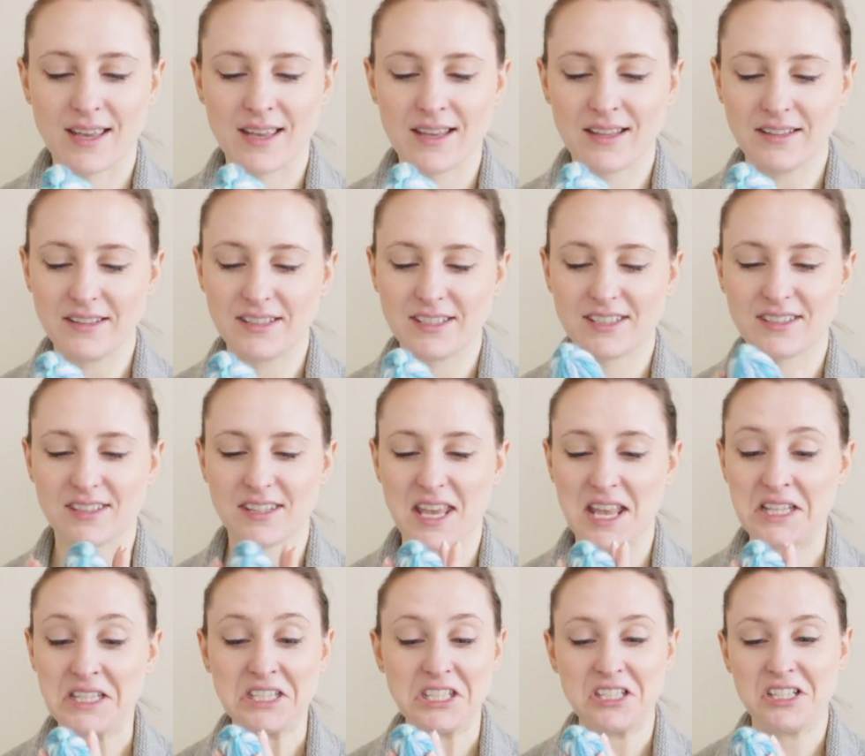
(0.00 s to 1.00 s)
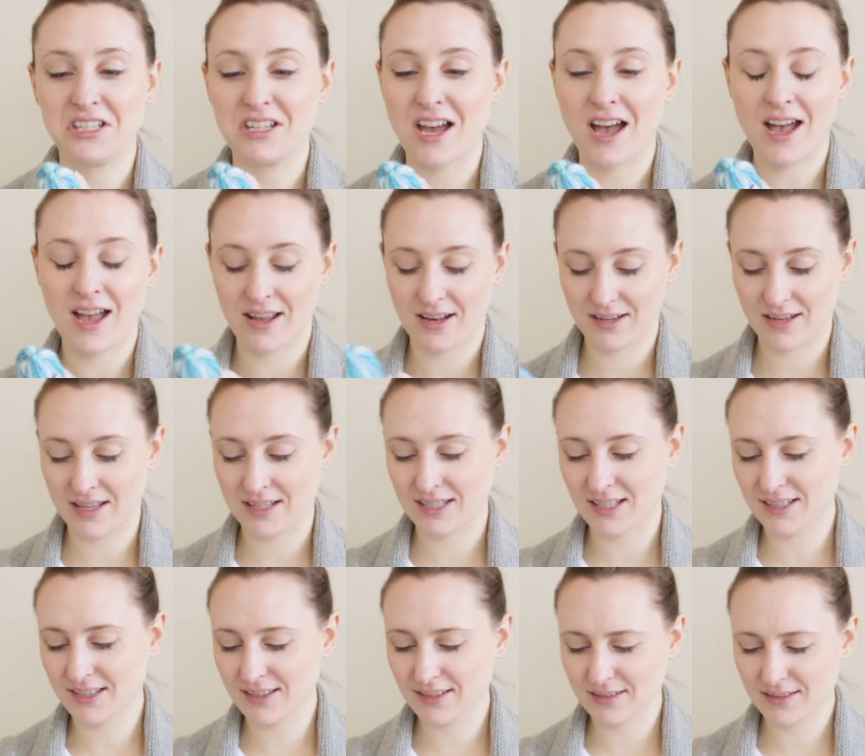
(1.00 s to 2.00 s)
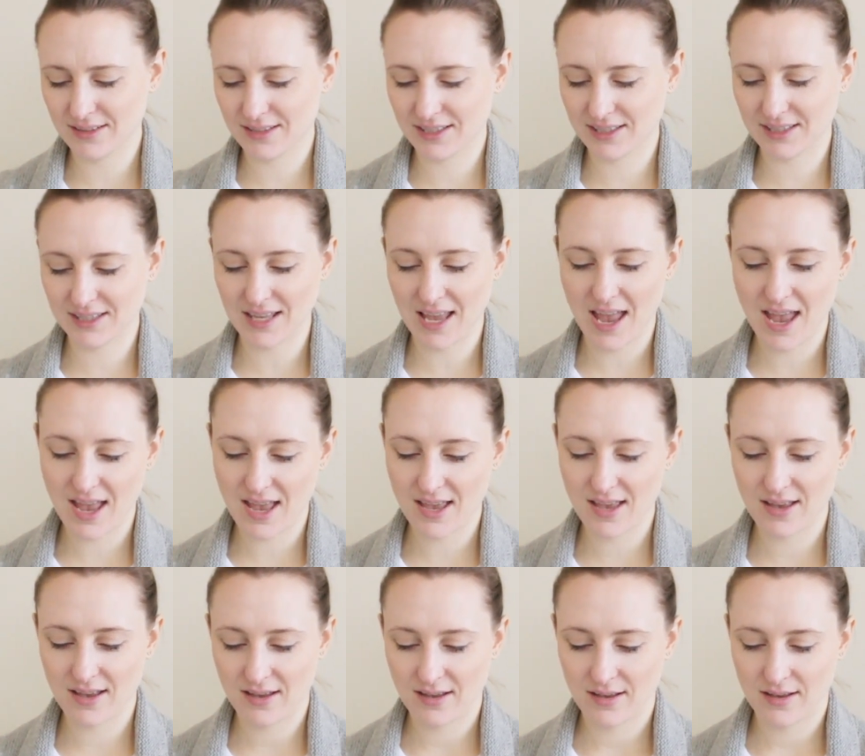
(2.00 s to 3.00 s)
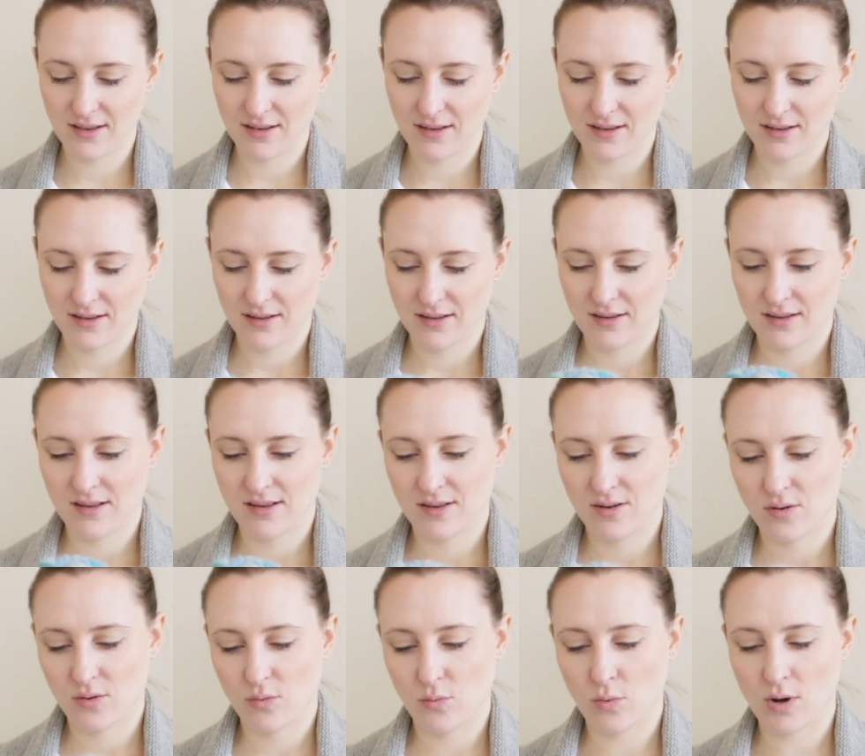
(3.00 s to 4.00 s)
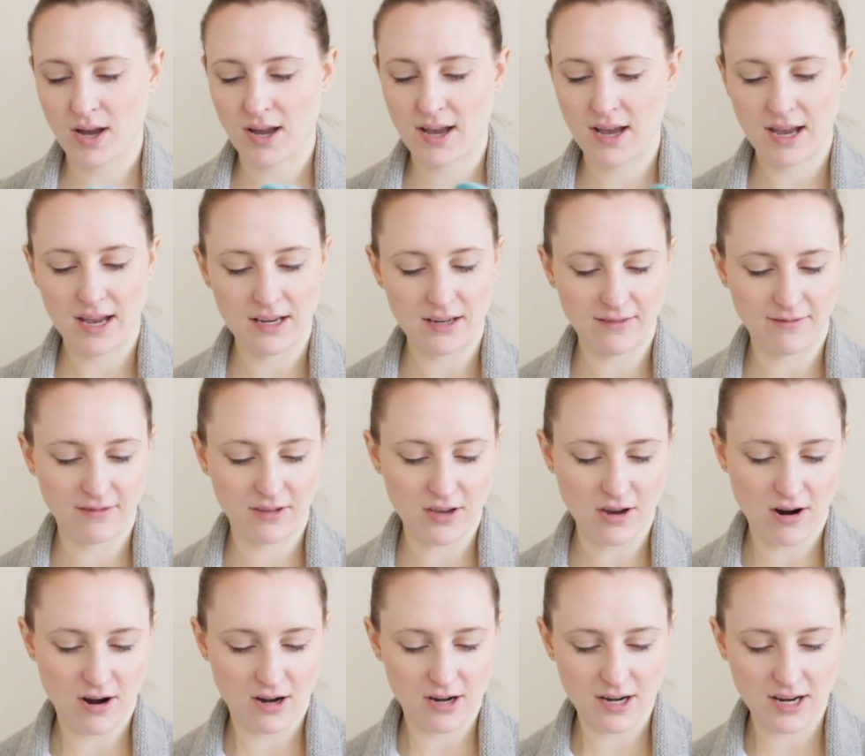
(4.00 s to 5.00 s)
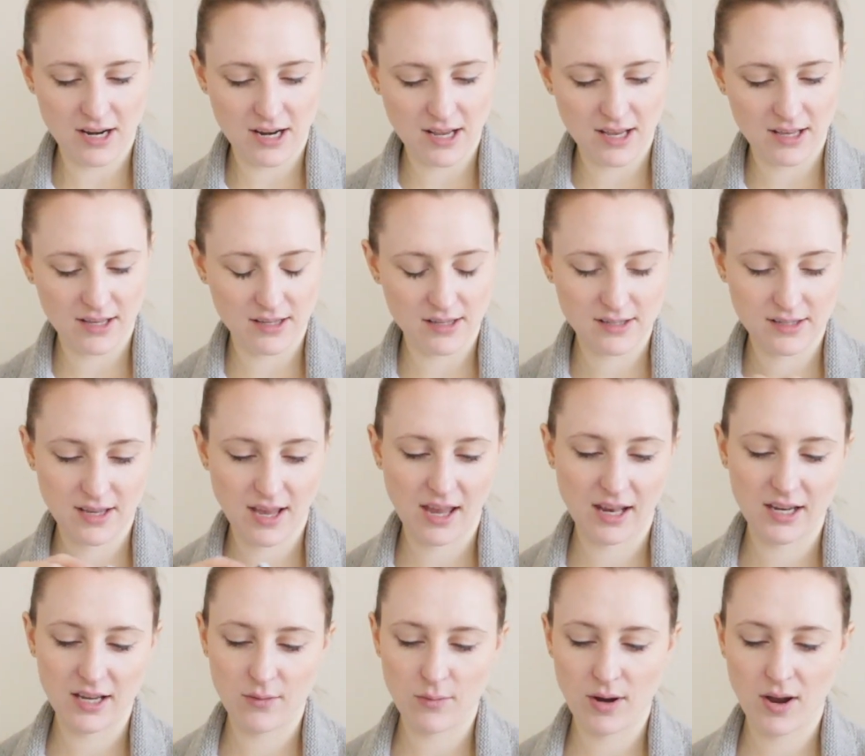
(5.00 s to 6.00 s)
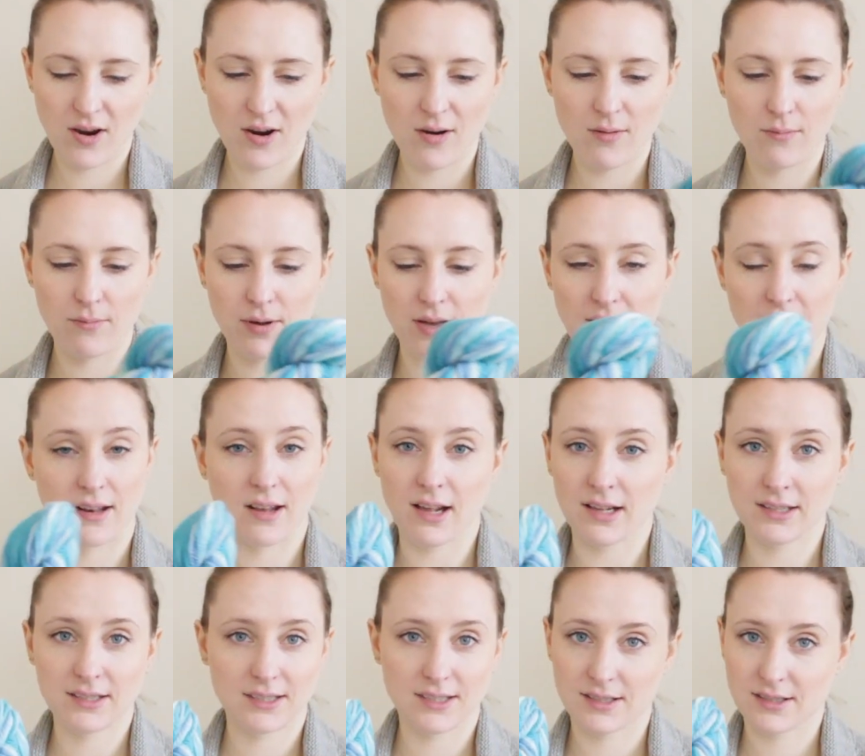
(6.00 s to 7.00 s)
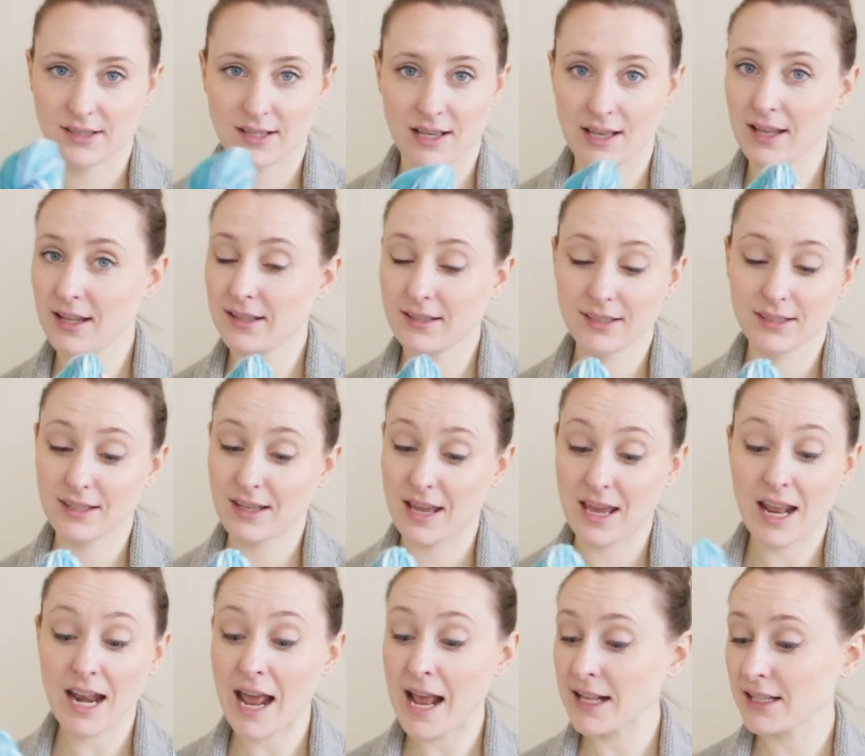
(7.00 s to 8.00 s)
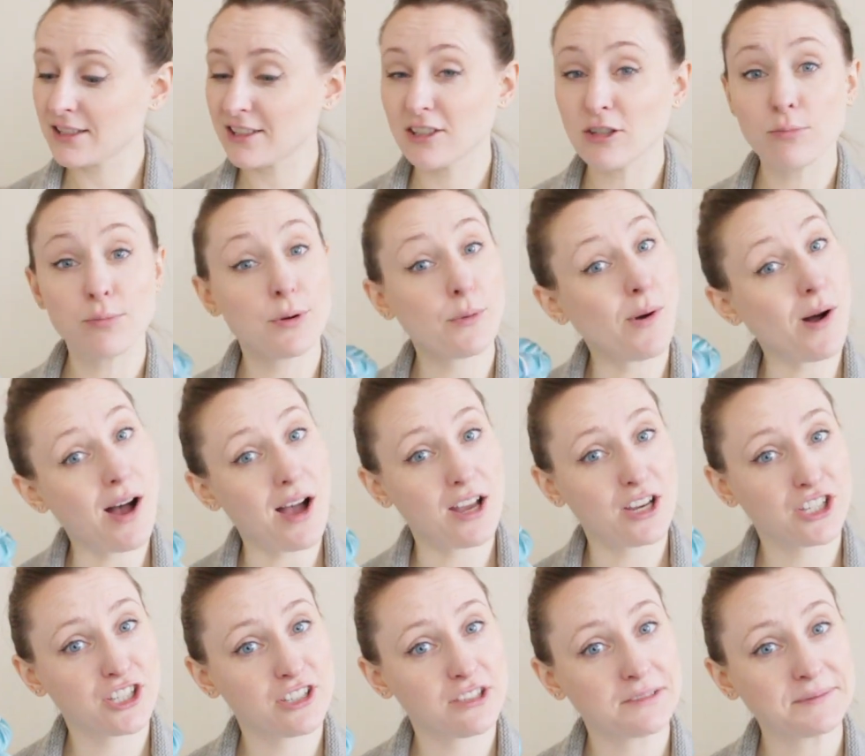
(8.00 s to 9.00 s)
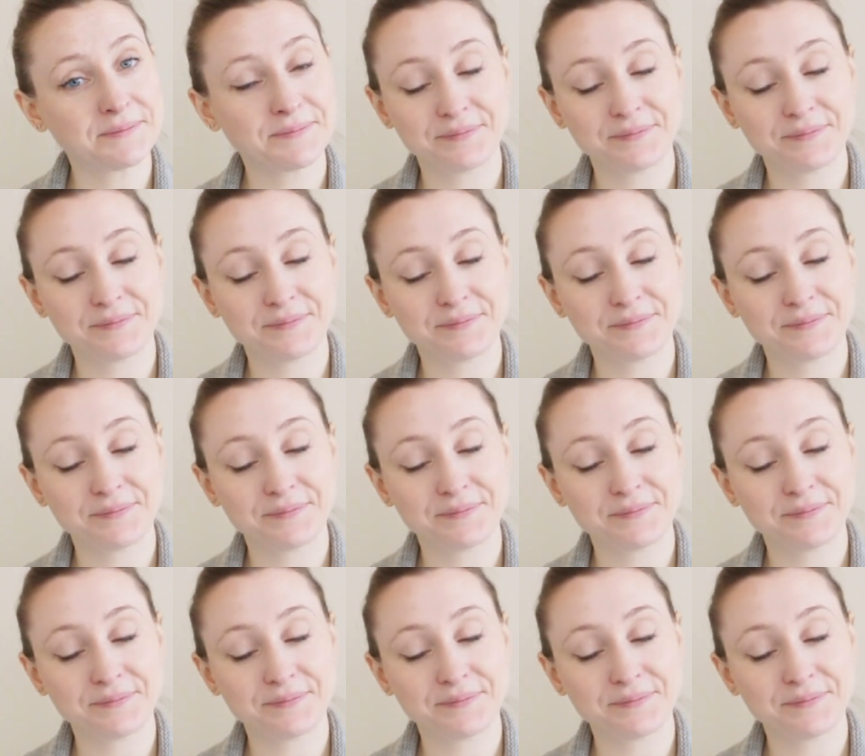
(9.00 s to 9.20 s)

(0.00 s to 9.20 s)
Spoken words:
it's not, it doesn't say what kind of yarn it is anywhere, but it Aint Superwash.